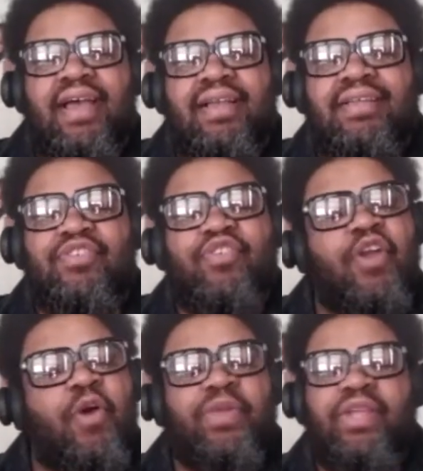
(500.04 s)
because you
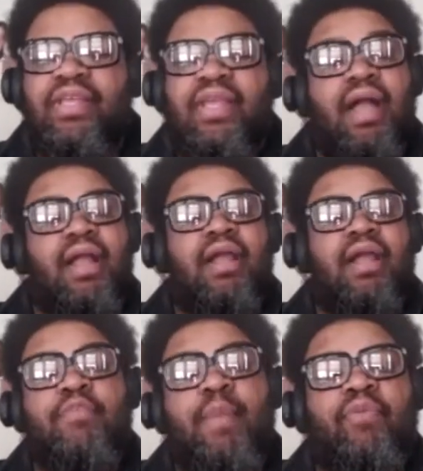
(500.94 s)
know when you're younger
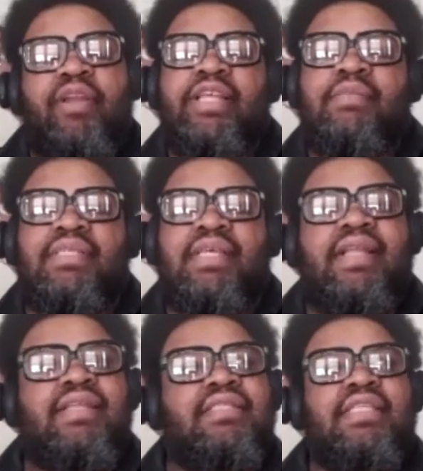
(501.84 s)
you remember run dmc they
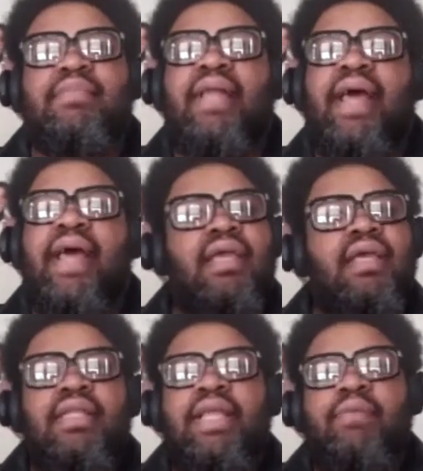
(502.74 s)
just seemed like
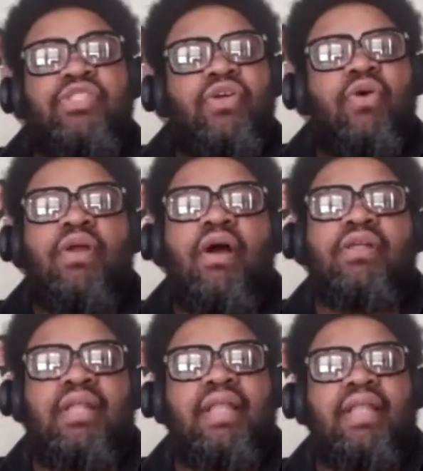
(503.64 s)
it was so larger
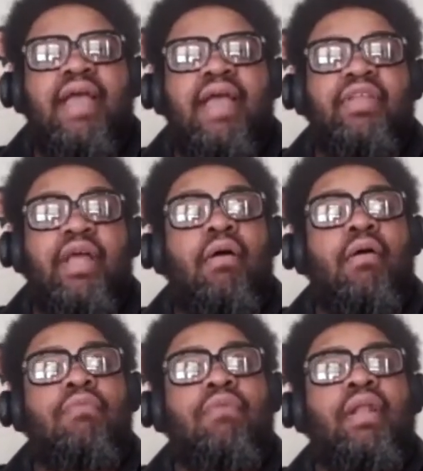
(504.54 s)
than life be like
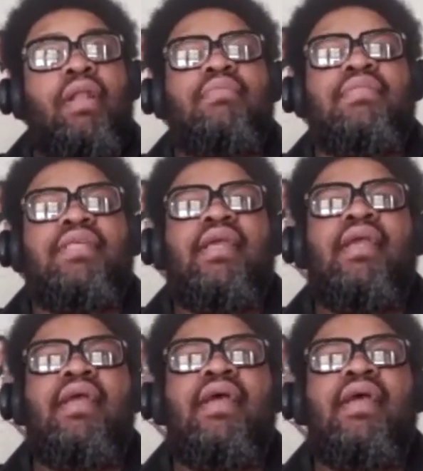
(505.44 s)
oh run dmc right.